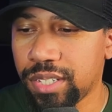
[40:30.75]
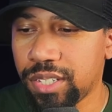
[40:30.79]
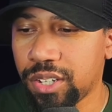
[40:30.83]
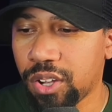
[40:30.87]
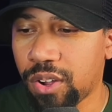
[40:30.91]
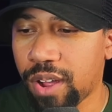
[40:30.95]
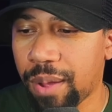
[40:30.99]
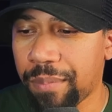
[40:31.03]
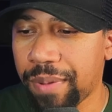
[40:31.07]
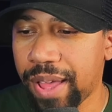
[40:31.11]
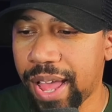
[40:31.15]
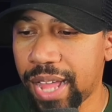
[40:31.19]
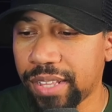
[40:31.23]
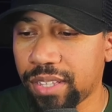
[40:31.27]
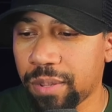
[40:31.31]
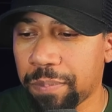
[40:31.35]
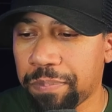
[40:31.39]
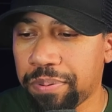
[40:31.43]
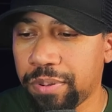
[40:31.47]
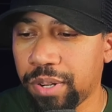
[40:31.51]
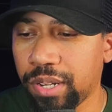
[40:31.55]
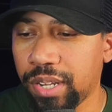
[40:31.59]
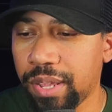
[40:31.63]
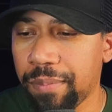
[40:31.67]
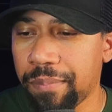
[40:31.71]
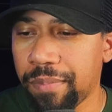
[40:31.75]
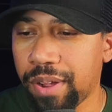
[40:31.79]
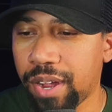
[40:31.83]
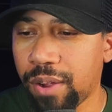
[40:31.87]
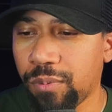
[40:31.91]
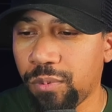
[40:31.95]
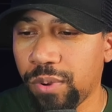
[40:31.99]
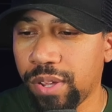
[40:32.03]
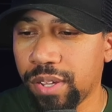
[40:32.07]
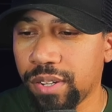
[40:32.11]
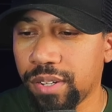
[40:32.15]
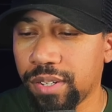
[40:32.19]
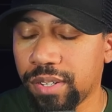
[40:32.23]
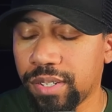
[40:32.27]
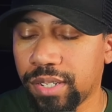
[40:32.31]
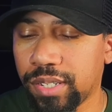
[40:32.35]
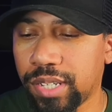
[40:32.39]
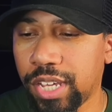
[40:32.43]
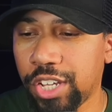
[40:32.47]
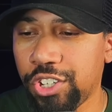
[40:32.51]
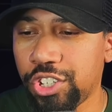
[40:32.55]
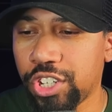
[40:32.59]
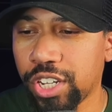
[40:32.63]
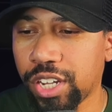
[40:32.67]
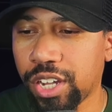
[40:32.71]
so I'm going to have to pull him up with
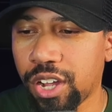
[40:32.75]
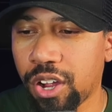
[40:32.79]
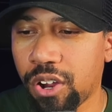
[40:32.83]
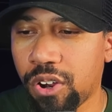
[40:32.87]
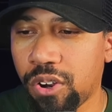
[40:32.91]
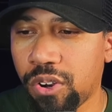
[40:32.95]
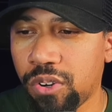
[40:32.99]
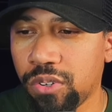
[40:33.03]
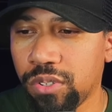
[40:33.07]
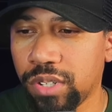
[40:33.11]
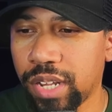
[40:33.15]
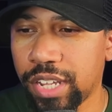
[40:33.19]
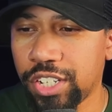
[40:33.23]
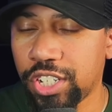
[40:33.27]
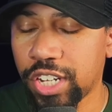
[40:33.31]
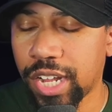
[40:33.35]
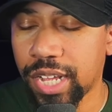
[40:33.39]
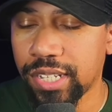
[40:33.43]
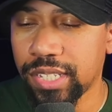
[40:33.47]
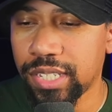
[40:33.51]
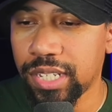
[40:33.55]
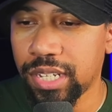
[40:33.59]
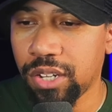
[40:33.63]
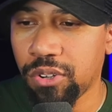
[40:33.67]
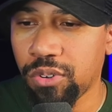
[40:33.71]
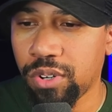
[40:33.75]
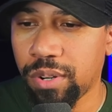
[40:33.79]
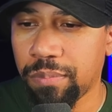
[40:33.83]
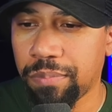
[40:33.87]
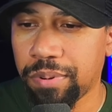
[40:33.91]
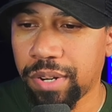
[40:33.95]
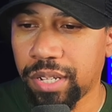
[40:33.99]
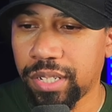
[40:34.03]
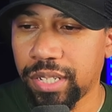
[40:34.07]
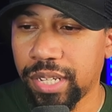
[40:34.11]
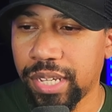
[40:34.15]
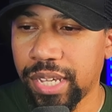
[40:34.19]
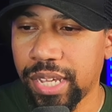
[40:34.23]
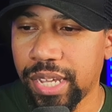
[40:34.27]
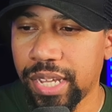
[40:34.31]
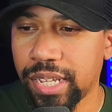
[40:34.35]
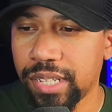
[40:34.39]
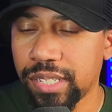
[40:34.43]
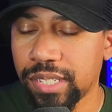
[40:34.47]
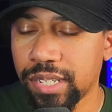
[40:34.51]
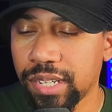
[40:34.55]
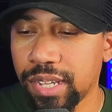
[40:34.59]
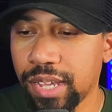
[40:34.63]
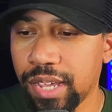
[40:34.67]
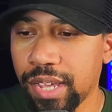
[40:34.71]
Keyshia Cole, let y'all see who the brother
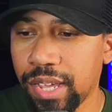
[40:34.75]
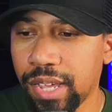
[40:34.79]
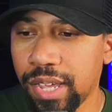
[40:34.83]
is,